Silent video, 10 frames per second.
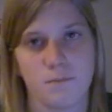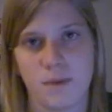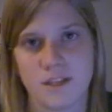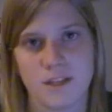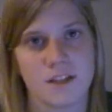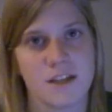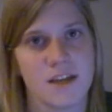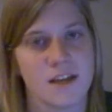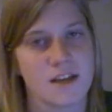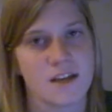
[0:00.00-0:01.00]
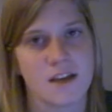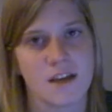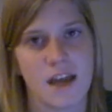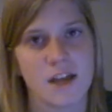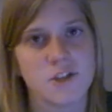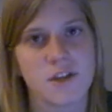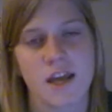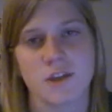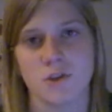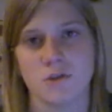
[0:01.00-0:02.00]
Basically,
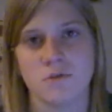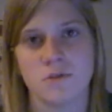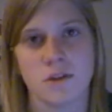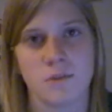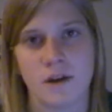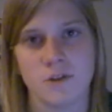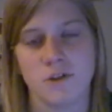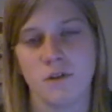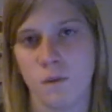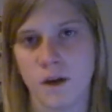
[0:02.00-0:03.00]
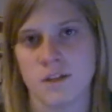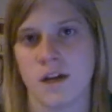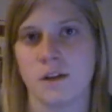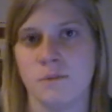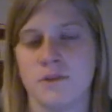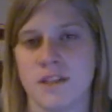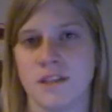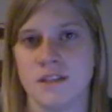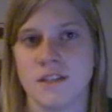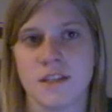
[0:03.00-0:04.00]
educate those around you of what child abuse
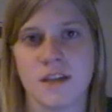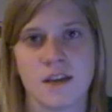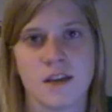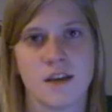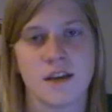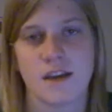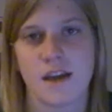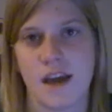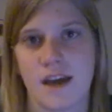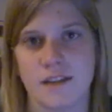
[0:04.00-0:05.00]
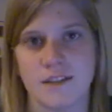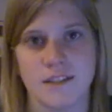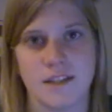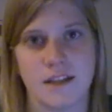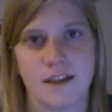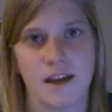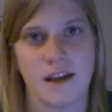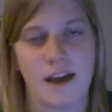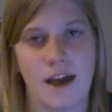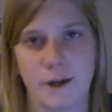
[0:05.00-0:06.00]
is and
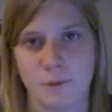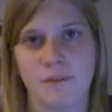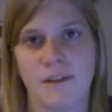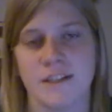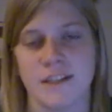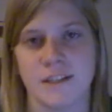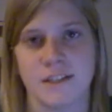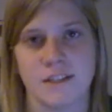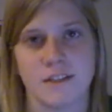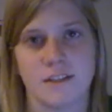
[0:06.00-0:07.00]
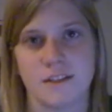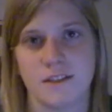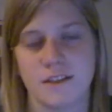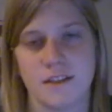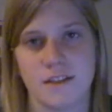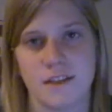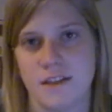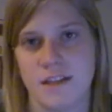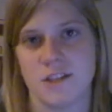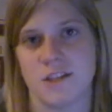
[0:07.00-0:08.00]
how to prevent it.
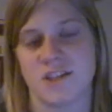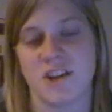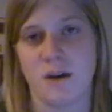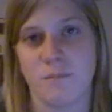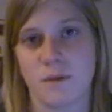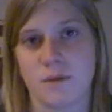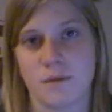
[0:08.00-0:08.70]
It needs to stop.